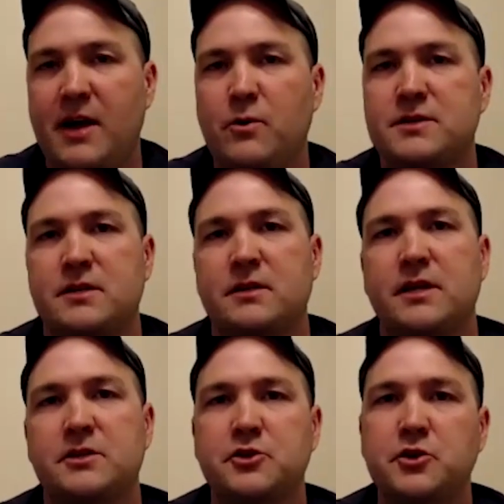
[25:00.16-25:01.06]
wasn't
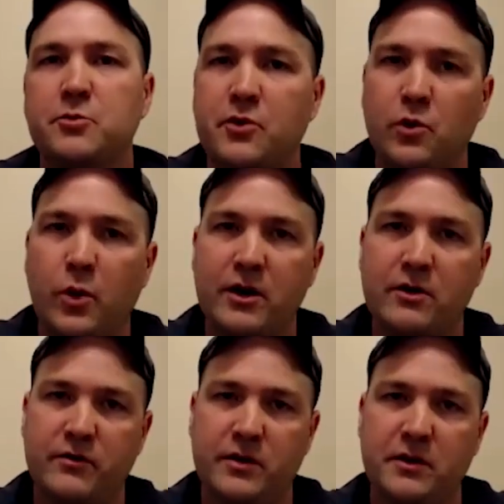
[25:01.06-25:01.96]
like super aware
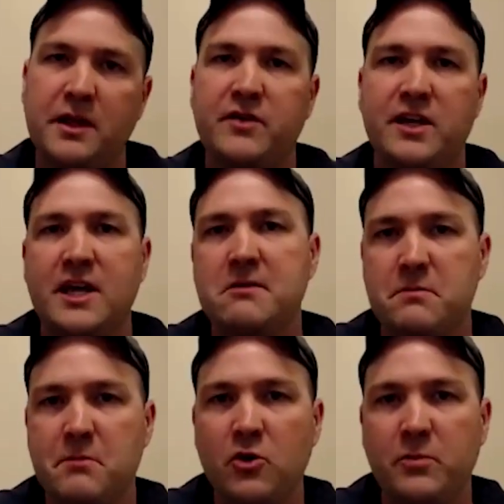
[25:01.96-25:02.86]
of it living in the
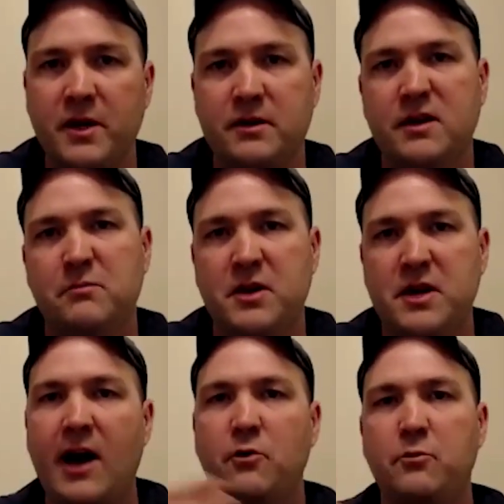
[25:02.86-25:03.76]
moment. But
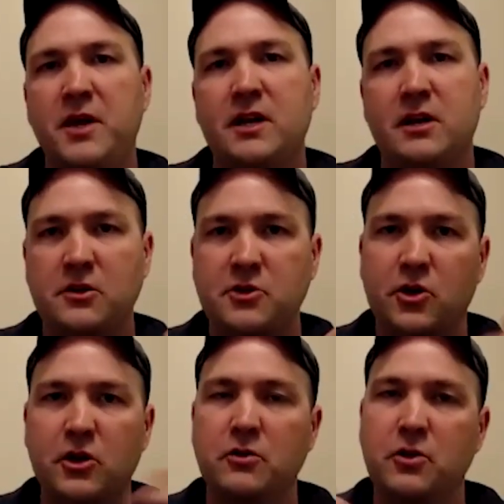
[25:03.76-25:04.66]
now being an
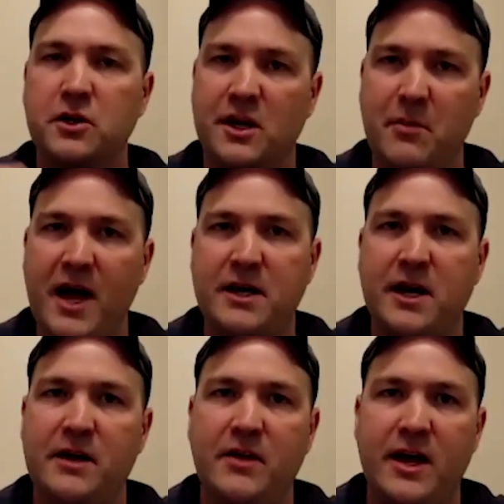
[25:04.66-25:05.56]
adult and looking back
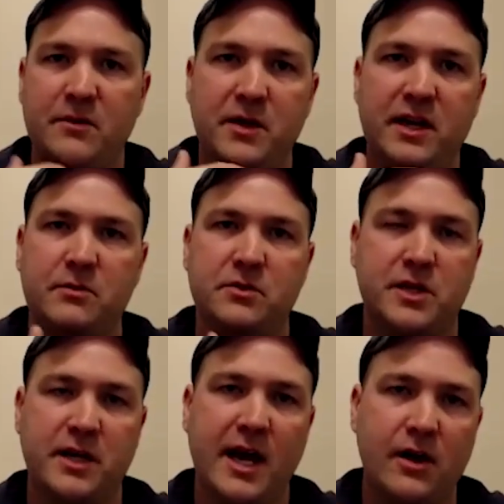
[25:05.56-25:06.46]
on that and being able
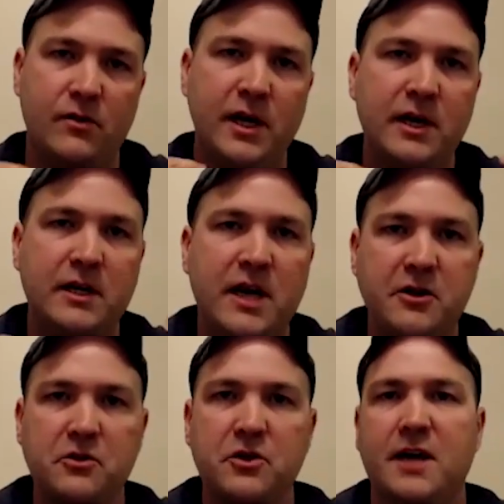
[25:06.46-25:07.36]
to now
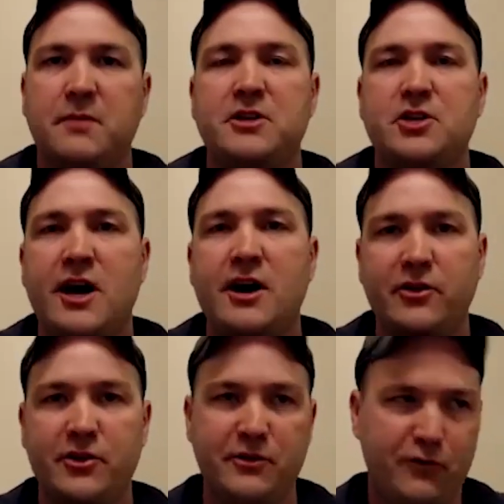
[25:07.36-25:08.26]
kind of look at my
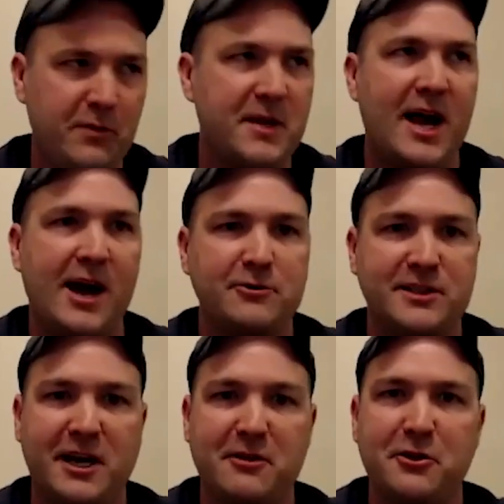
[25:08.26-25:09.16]
childhood from the
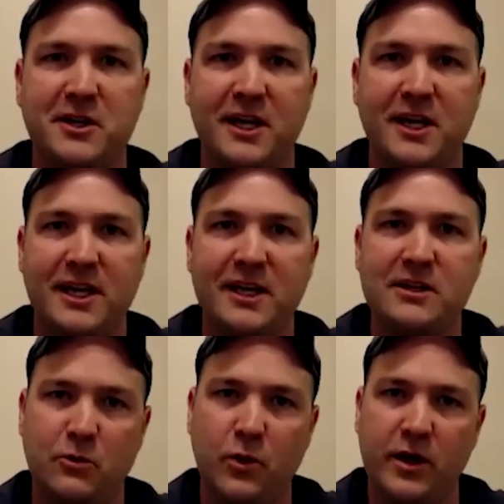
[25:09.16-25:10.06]
outside looking
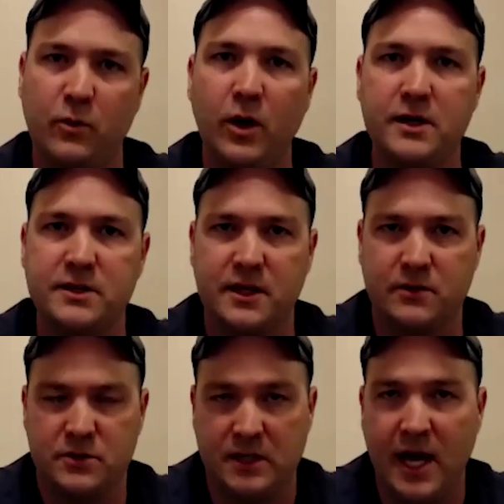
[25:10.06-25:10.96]
into what it was. And
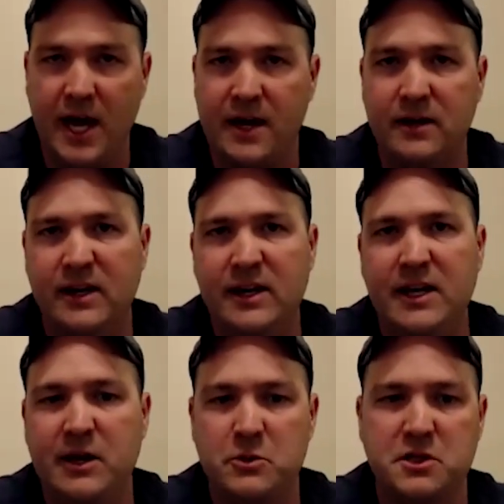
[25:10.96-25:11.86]
it was, yeah,
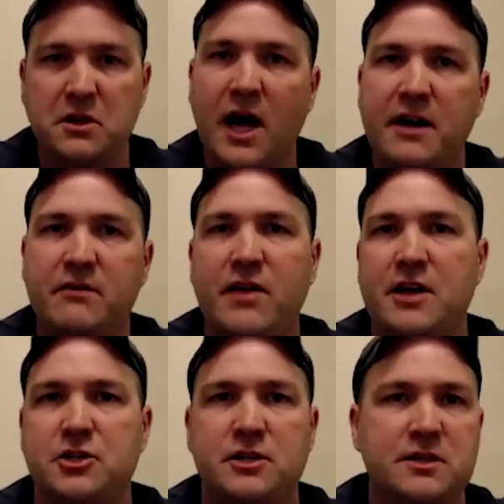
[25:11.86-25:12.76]
it was a lot of
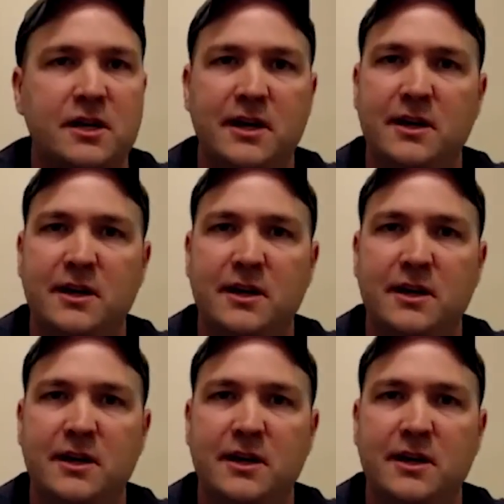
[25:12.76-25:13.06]
that, just